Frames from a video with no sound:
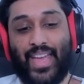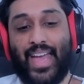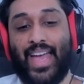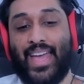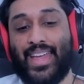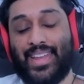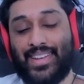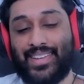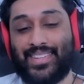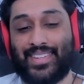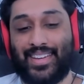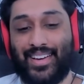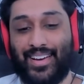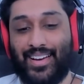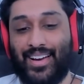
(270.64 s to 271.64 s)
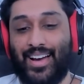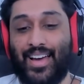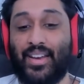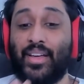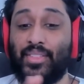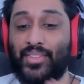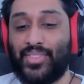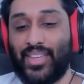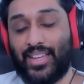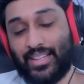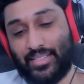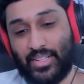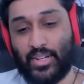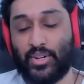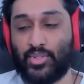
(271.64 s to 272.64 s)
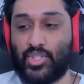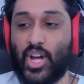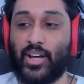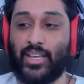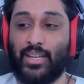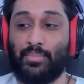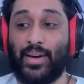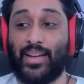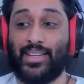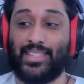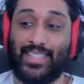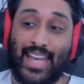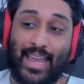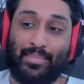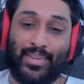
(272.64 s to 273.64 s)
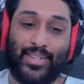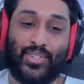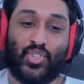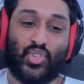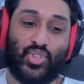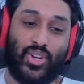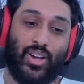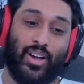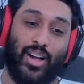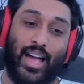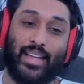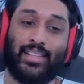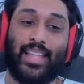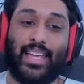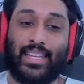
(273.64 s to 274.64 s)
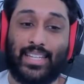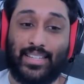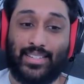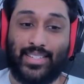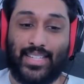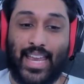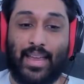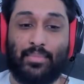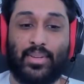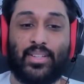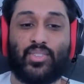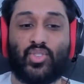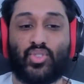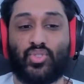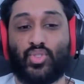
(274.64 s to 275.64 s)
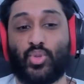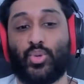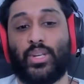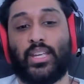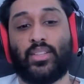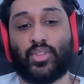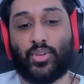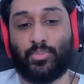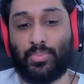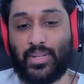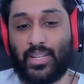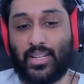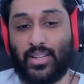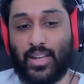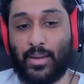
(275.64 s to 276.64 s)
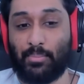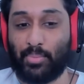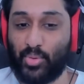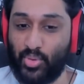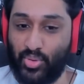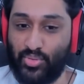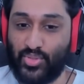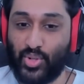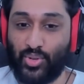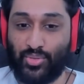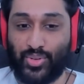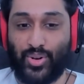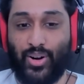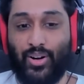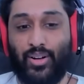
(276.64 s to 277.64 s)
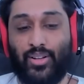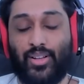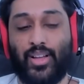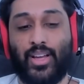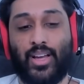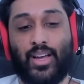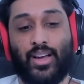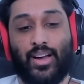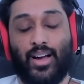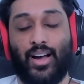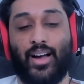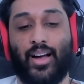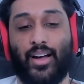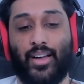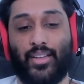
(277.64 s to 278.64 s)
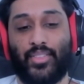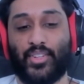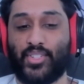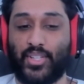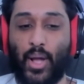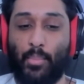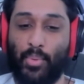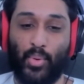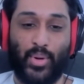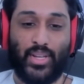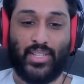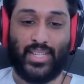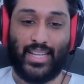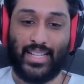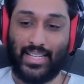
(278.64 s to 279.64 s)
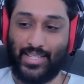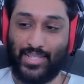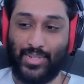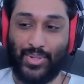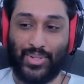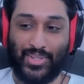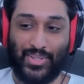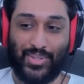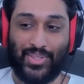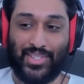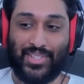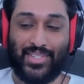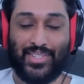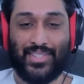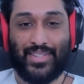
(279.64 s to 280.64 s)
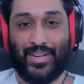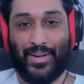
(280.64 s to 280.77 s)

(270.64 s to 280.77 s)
And another thing, talking about his damage, I'd like his damage to either be improved overall. There's a couple ways I guess you could do this.